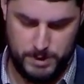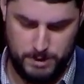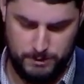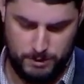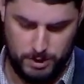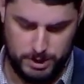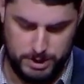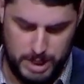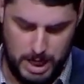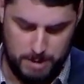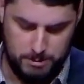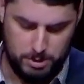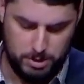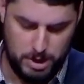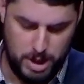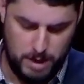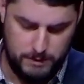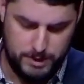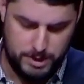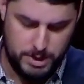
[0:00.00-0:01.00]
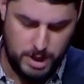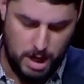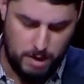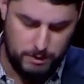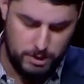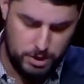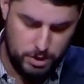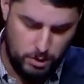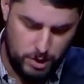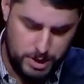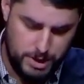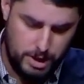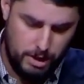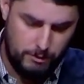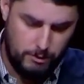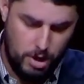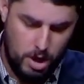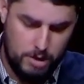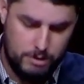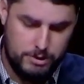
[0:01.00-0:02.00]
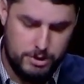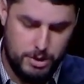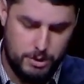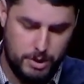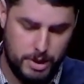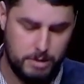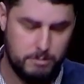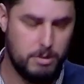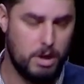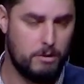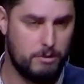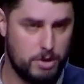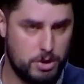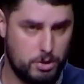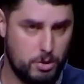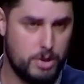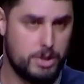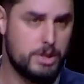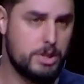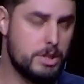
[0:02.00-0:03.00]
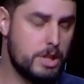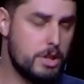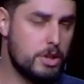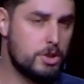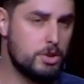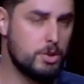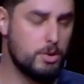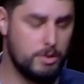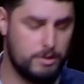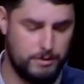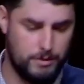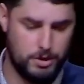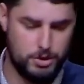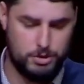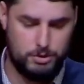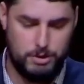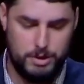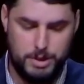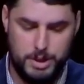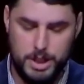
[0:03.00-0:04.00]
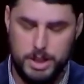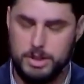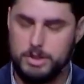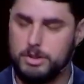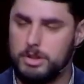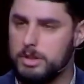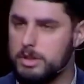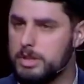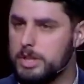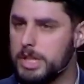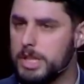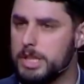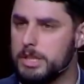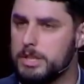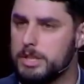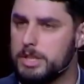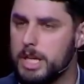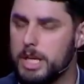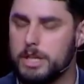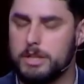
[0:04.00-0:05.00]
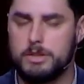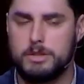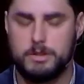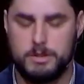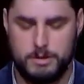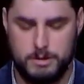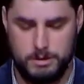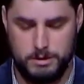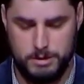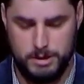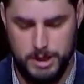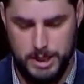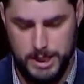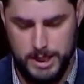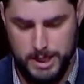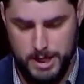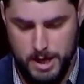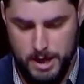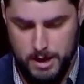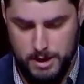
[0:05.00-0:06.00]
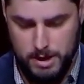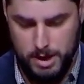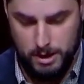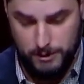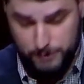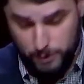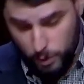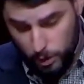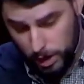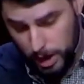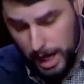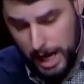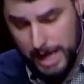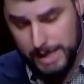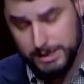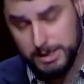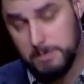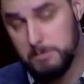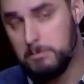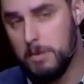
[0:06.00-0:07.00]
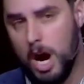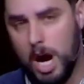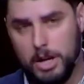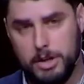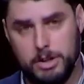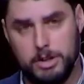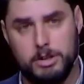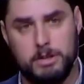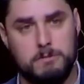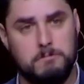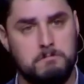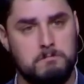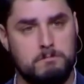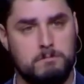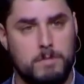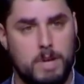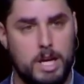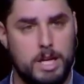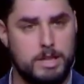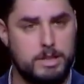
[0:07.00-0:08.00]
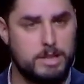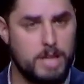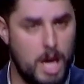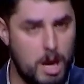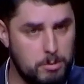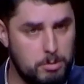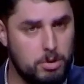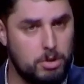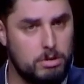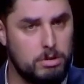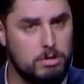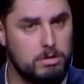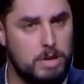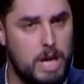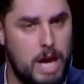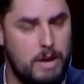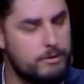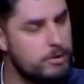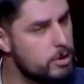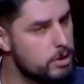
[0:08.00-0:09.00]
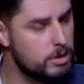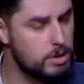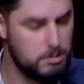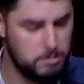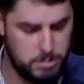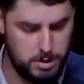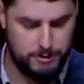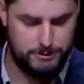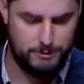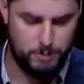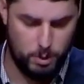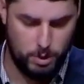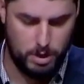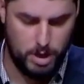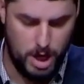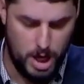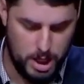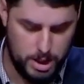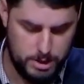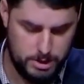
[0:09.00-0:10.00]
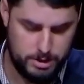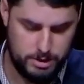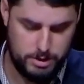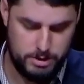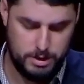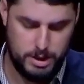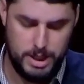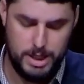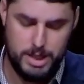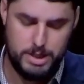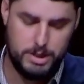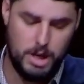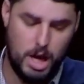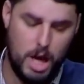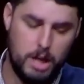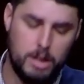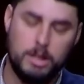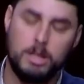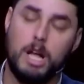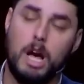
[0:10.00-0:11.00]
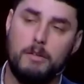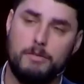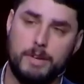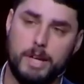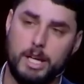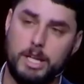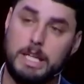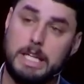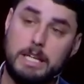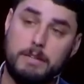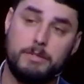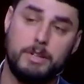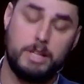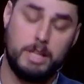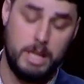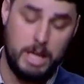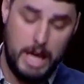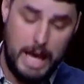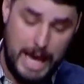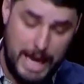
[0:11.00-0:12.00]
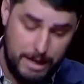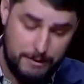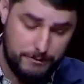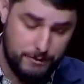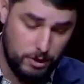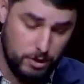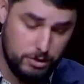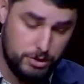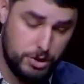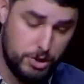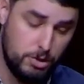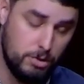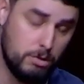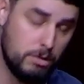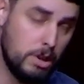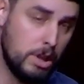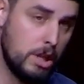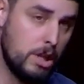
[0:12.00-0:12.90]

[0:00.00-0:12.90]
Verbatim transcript: For example, love does not rejoice at wrongdoing, but rejoices in the truth, 1 Corinthians 13, 6. Therefore, as a modern example ever before us, it is unloving, even hateful, to